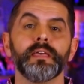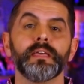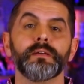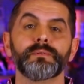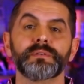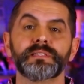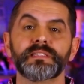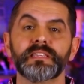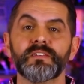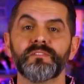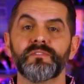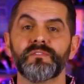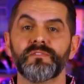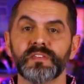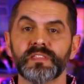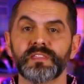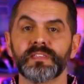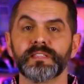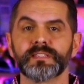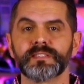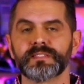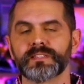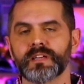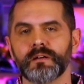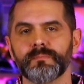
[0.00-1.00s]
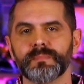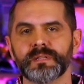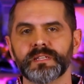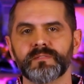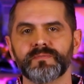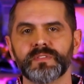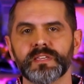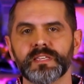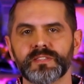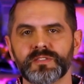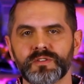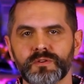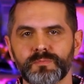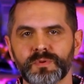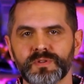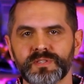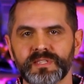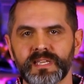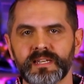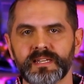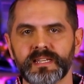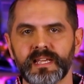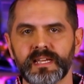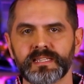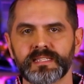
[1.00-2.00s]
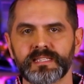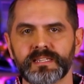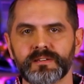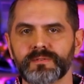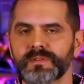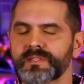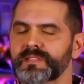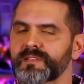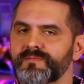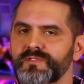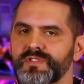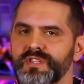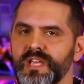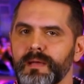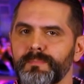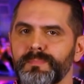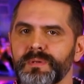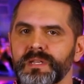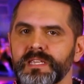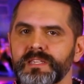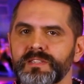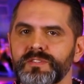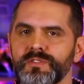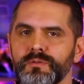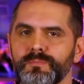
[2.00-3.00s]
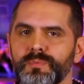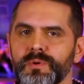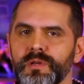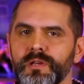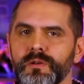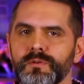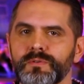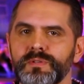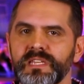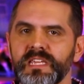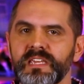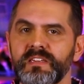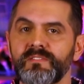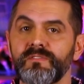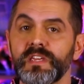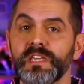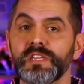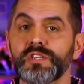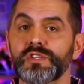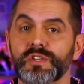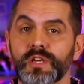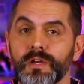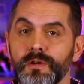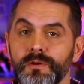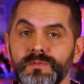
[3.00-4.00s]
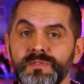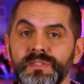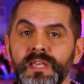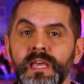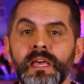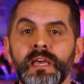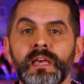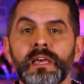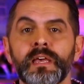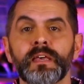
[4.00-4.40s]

It was the 5th installment of the Super Sentai series of Japanese superhero TV shows